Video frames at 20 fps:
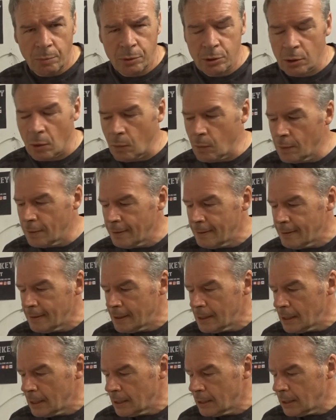So
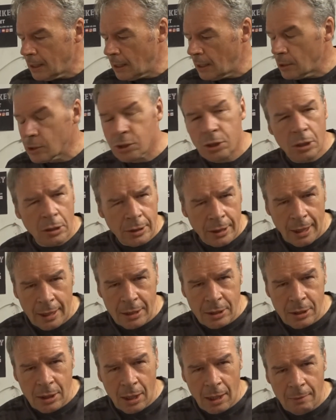yeah, until
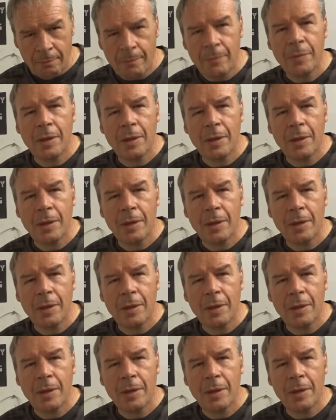next time,